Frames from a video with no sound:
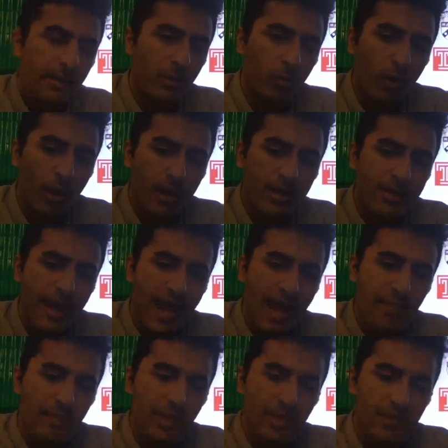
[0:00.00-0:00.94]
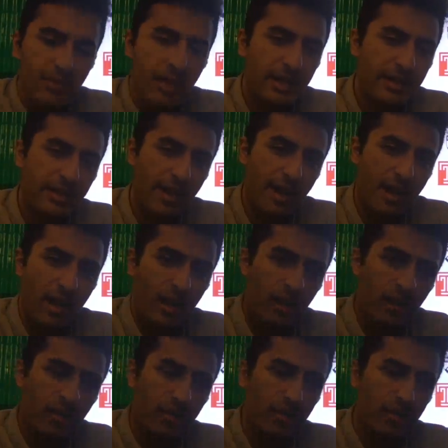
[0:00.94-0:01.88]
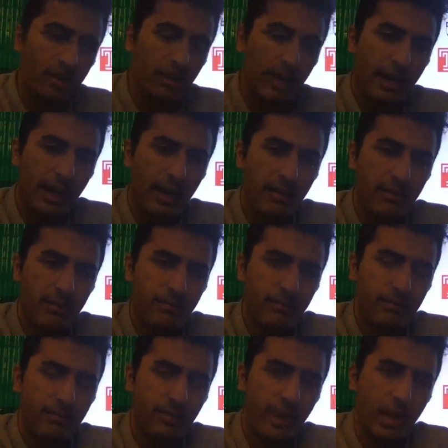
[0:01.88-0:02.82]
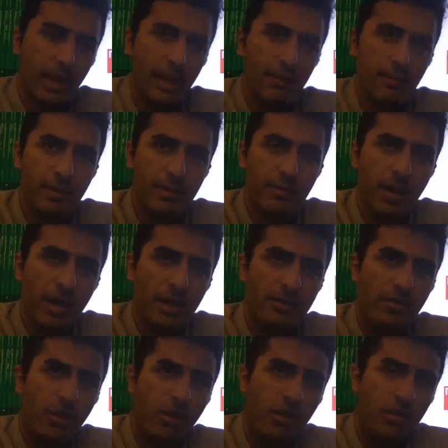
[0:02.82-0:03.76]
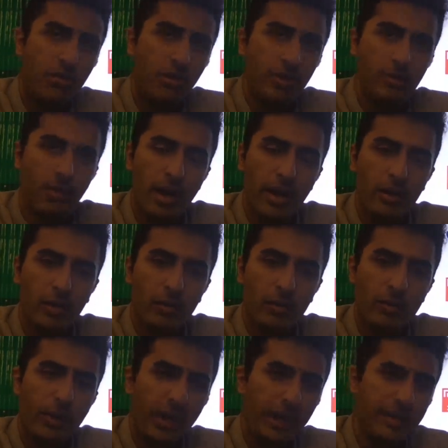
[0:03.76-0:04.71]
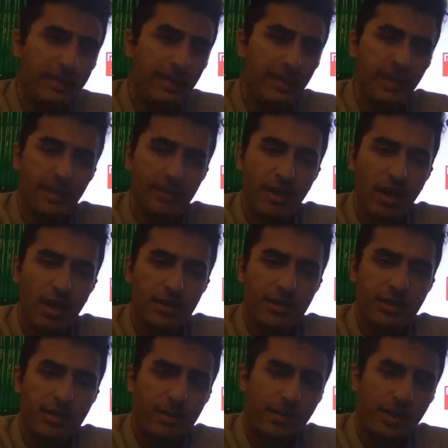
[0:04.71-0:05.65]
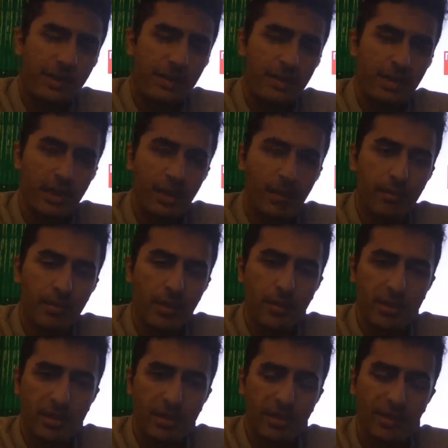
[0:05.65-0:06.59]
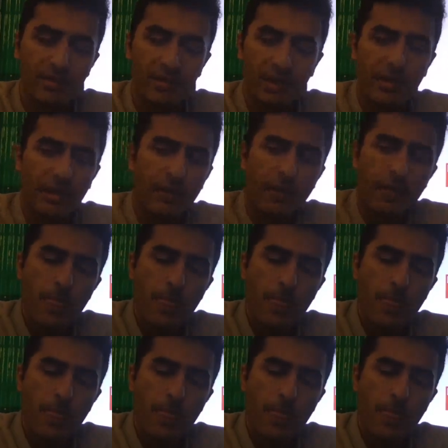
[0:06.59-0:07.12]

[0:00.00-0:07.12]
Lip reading: what is happening right now, and with my talk with Michael, I did not touch this because he was leaving,